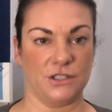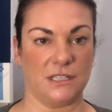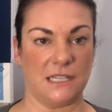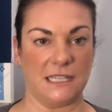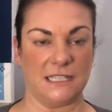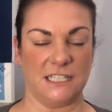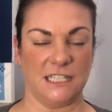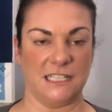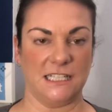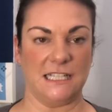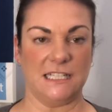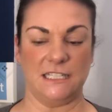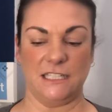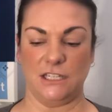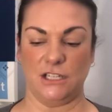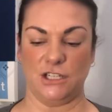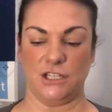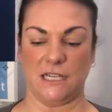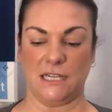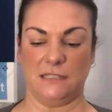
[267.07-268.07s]
That's your
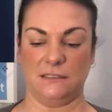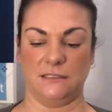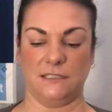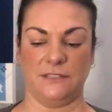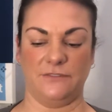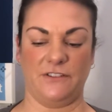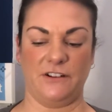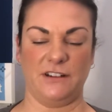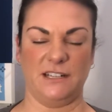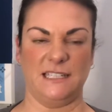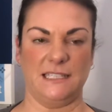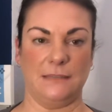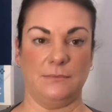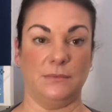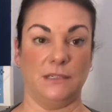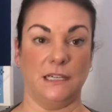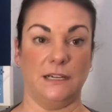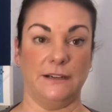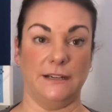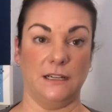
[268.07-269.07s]
cleansing gel. They're very
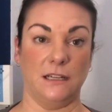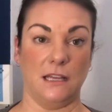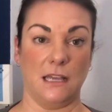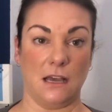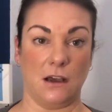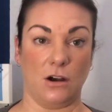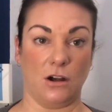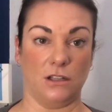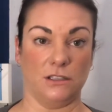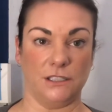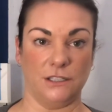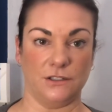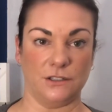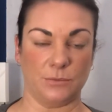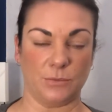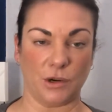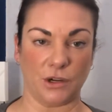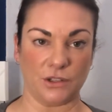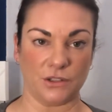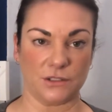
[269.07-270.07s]
similar in all the other
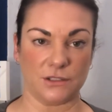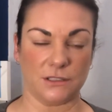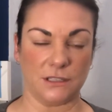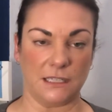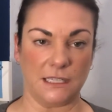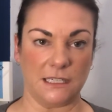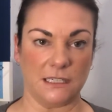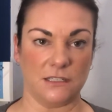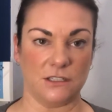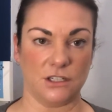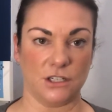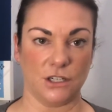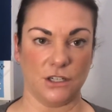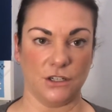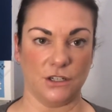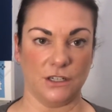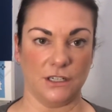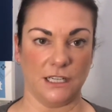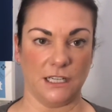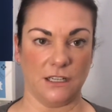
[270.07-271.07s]
products, so your
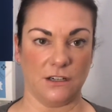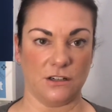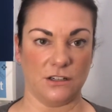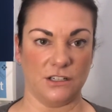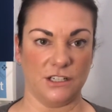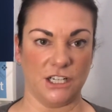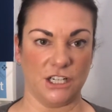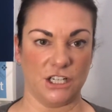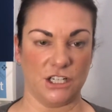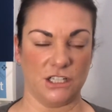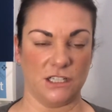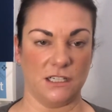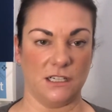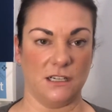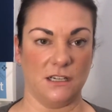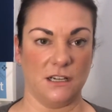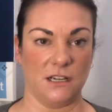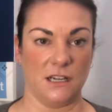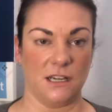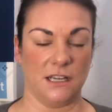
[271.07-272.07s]
toner, your conditioner,
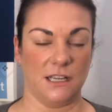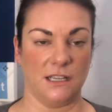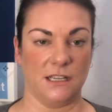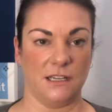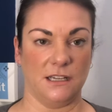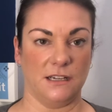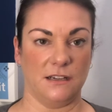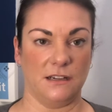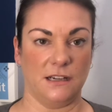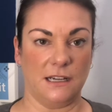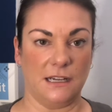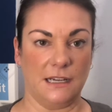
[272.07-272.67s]
your